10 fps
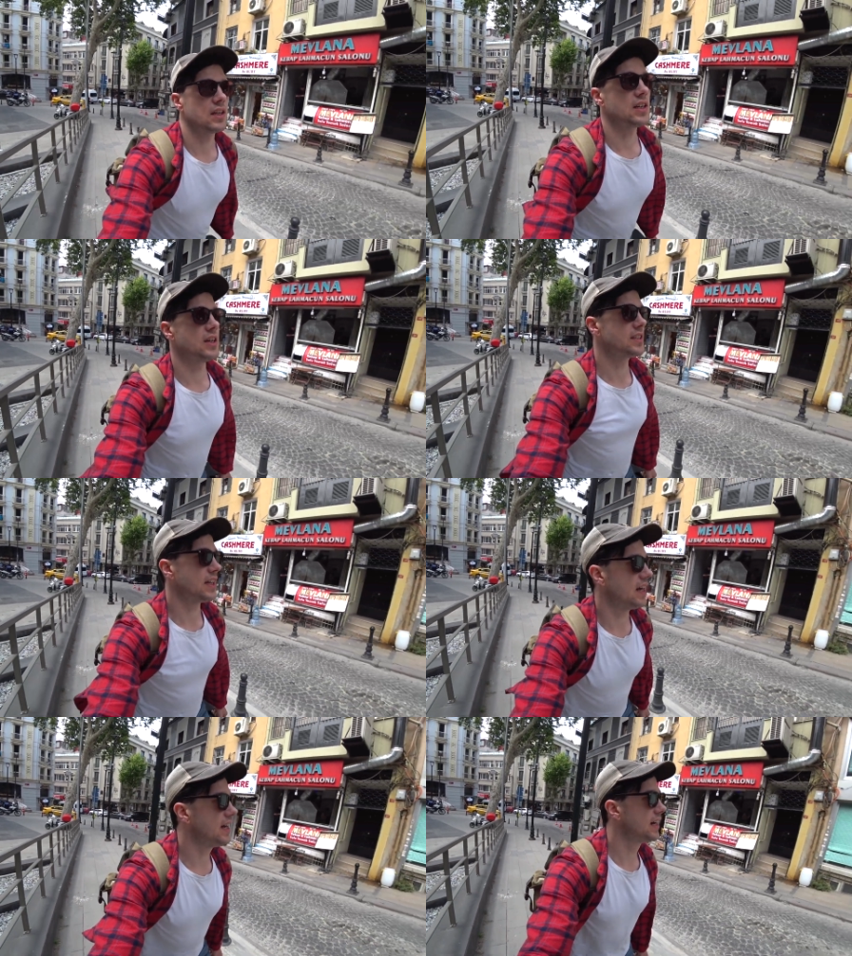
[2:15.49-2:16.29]
because
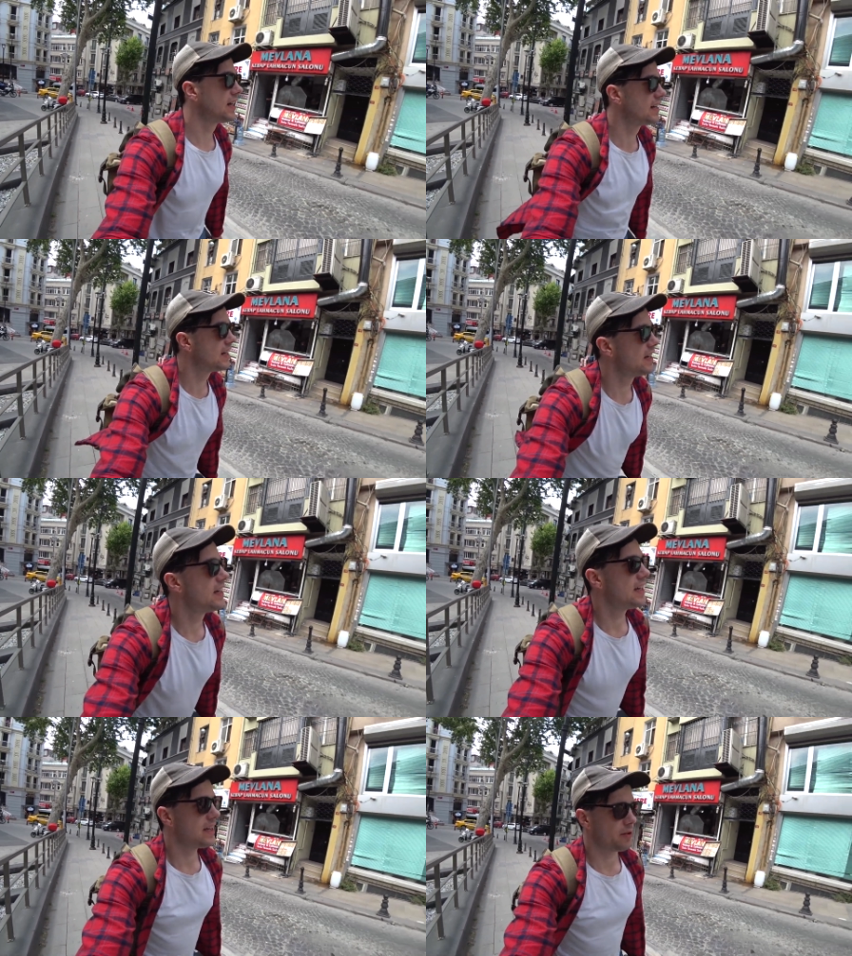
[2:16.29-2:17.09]
uh,
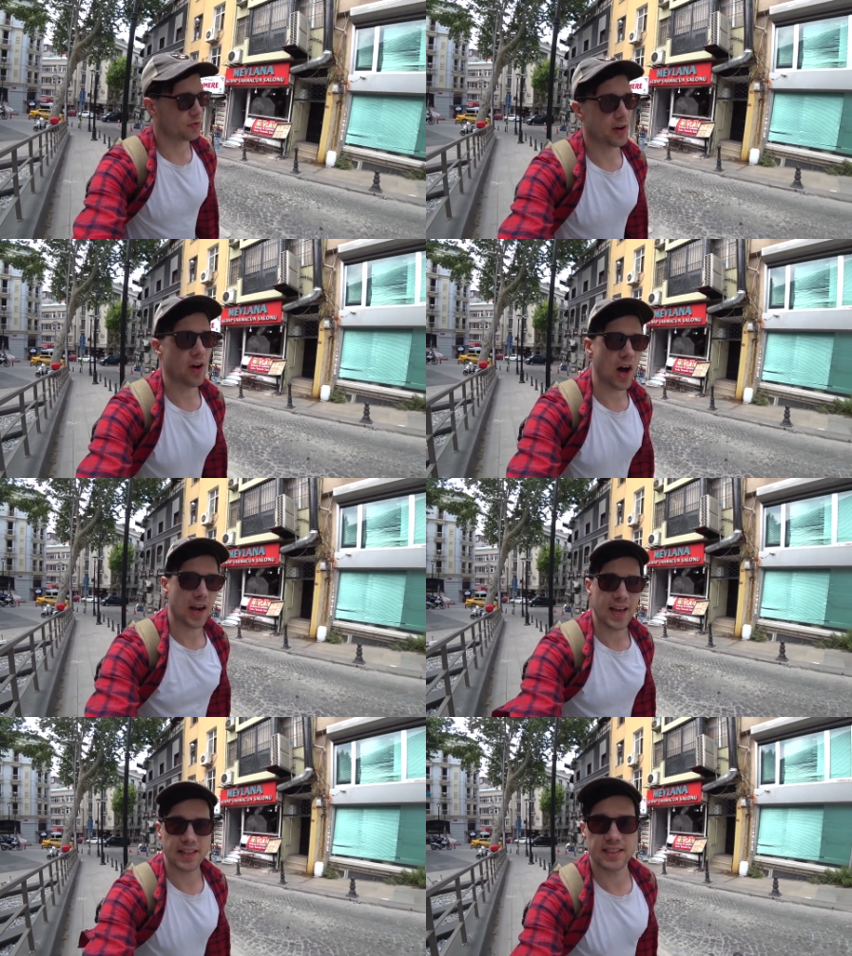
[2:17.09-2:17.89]
it was real hot
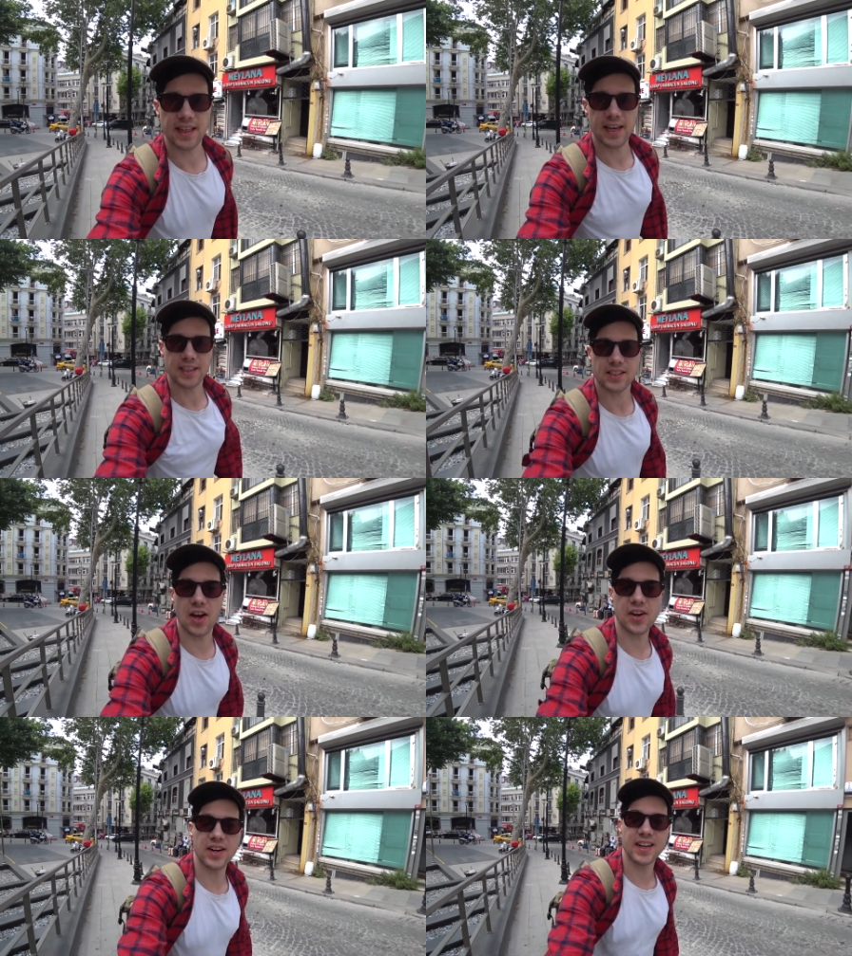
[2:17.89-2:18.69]
yesterday,
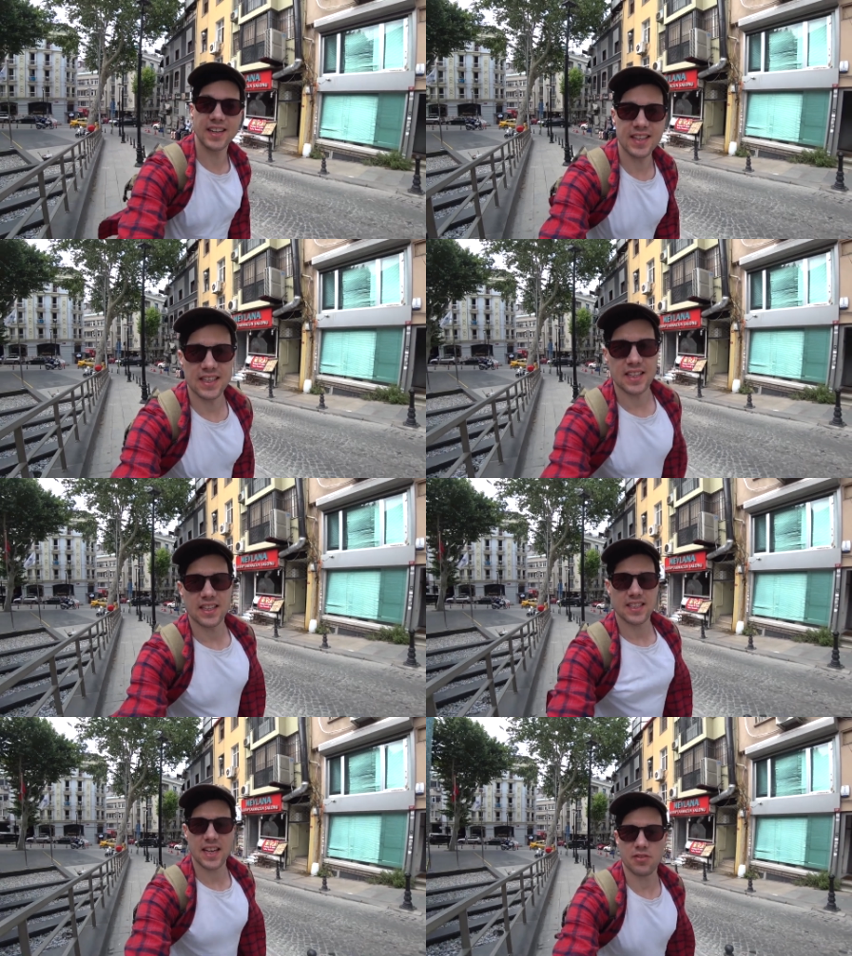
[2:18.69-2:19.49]
so
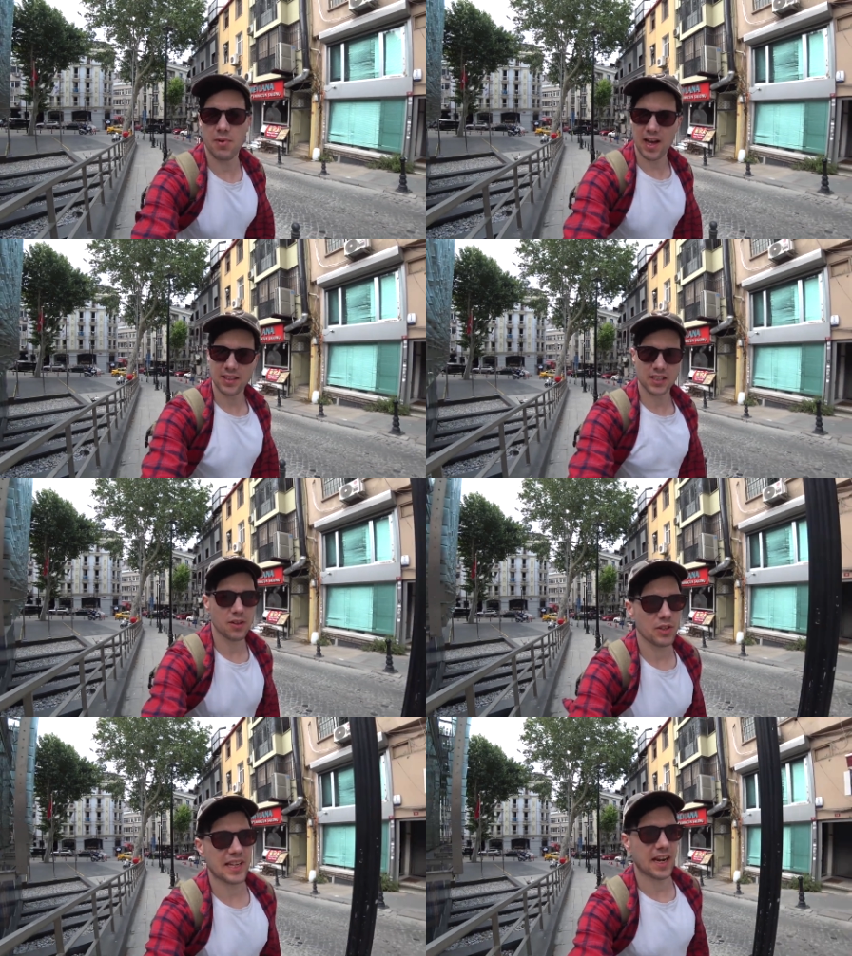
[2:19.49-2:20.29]
seven miles,
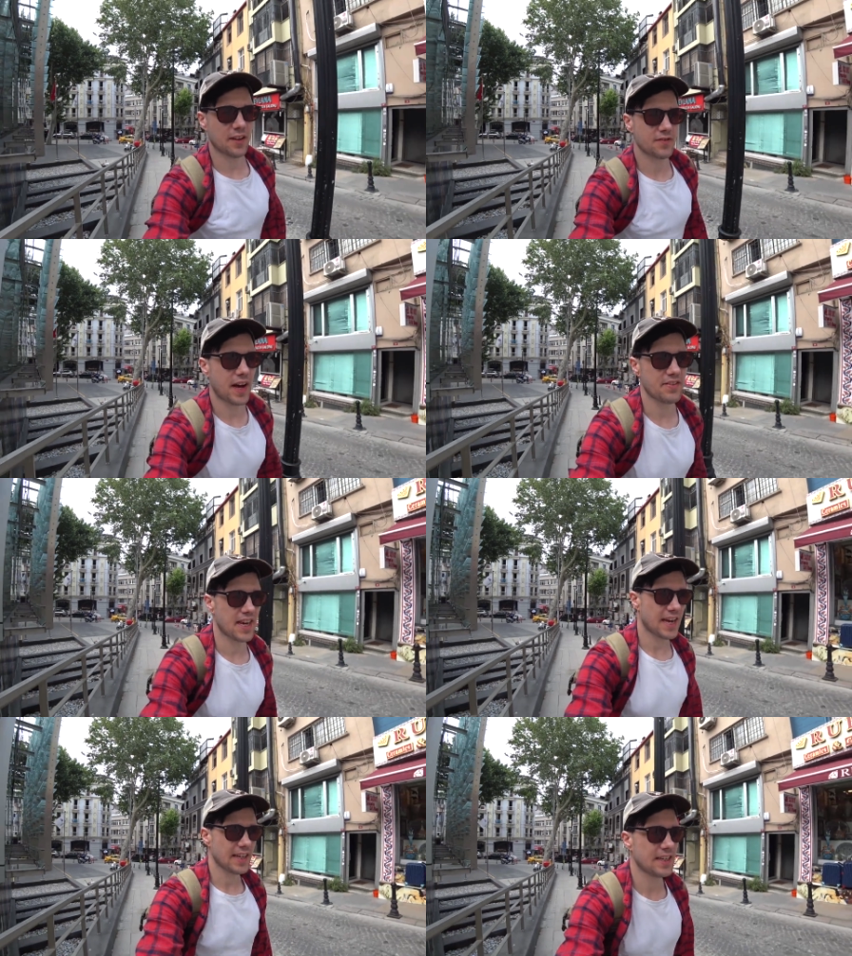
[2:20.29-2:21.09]
what's that, like five
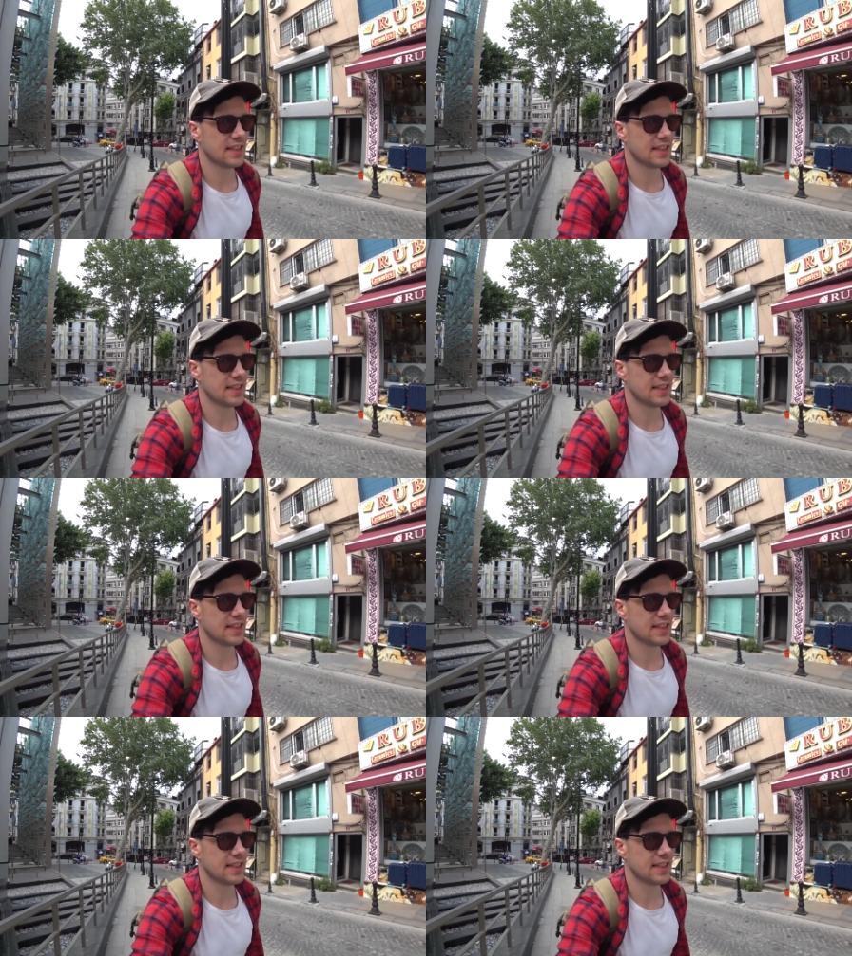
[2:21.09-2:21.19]
K?